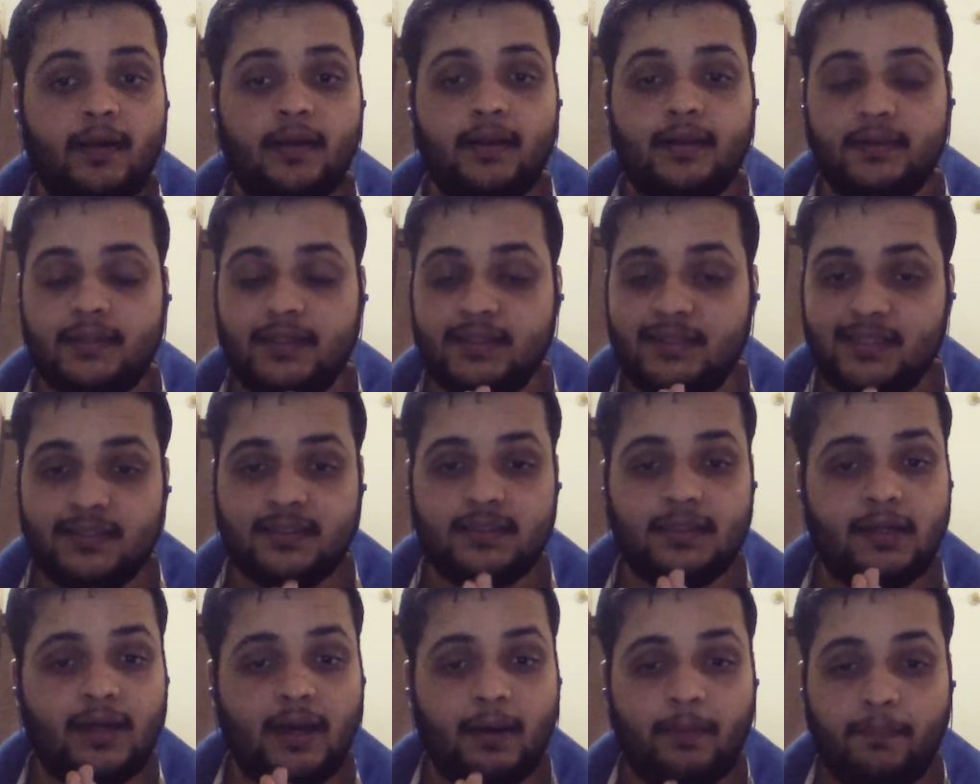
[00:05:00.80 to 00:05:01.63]
This is
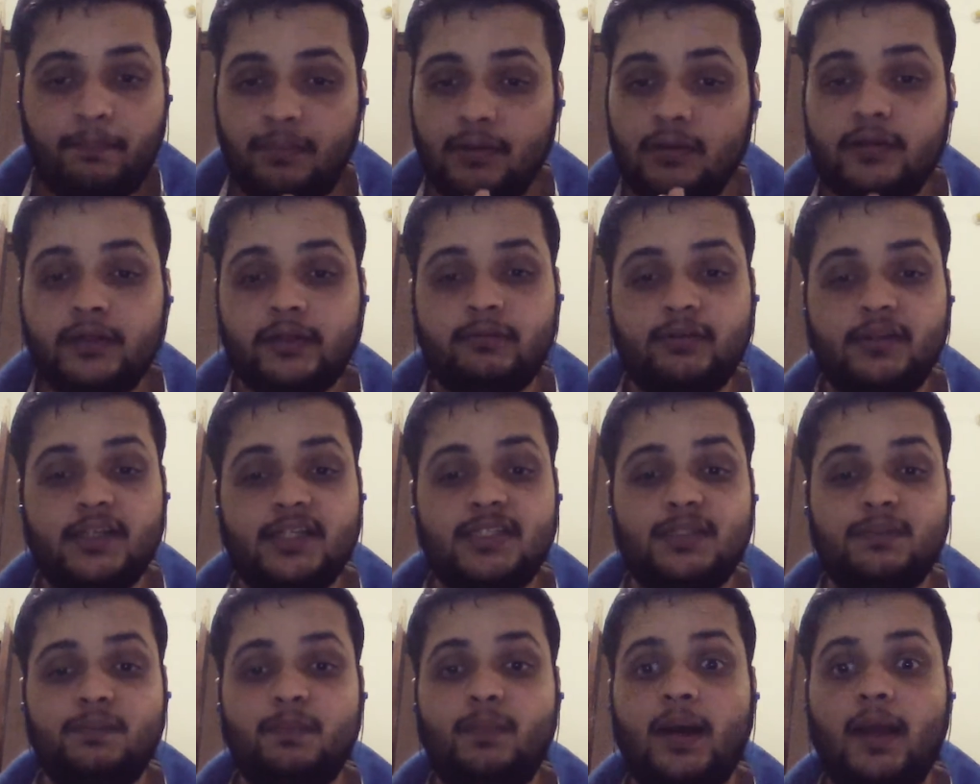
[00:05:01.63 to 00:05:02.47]
a humble
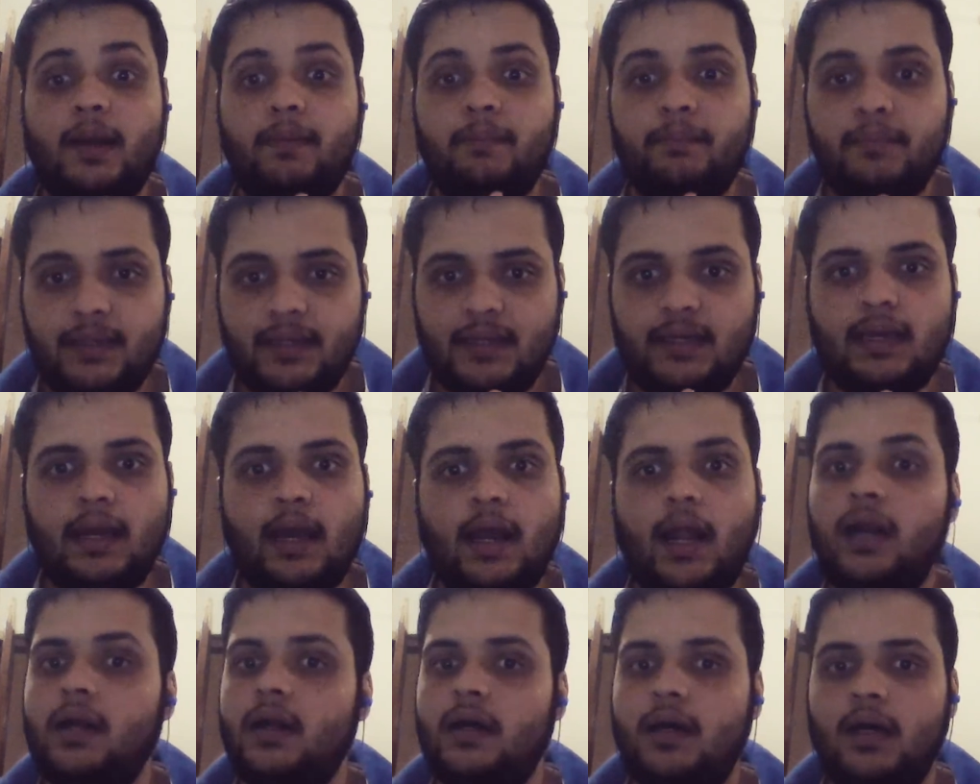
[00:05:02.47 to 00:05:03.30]
request by me
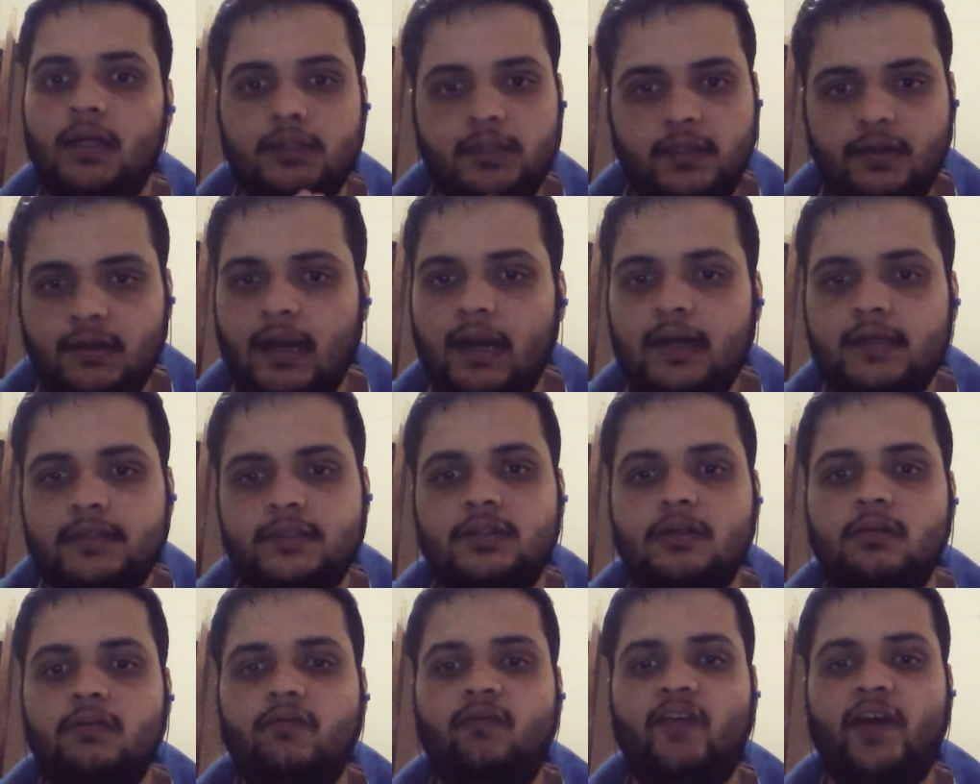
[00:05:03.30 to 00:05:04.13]
and other
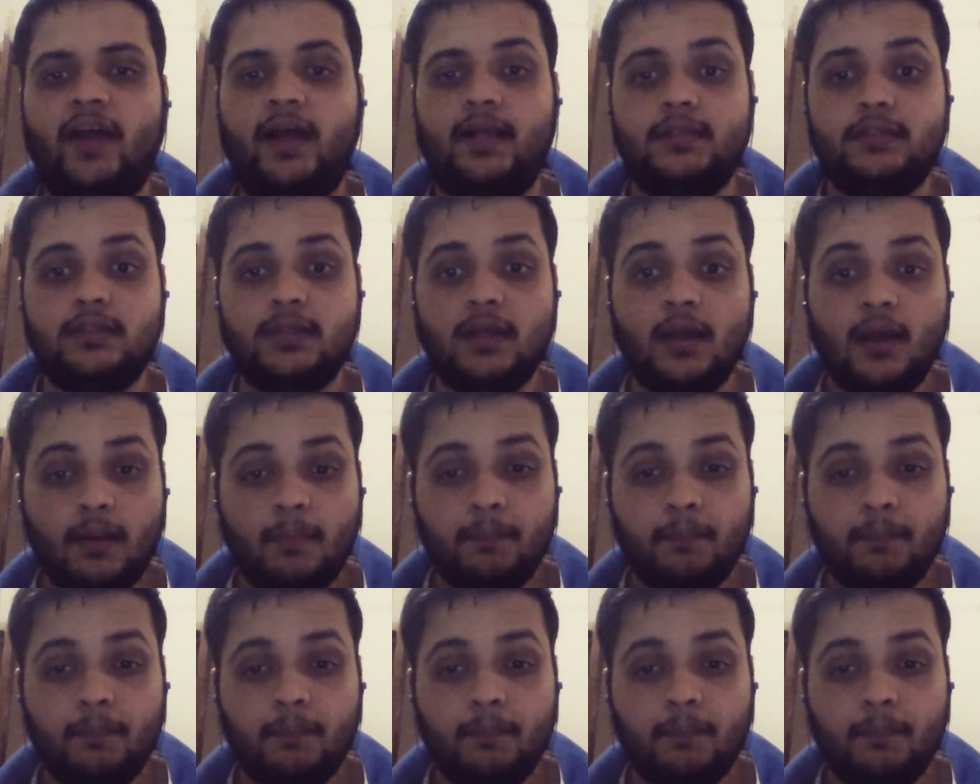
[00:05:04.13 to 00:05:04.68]
Arsenal fans.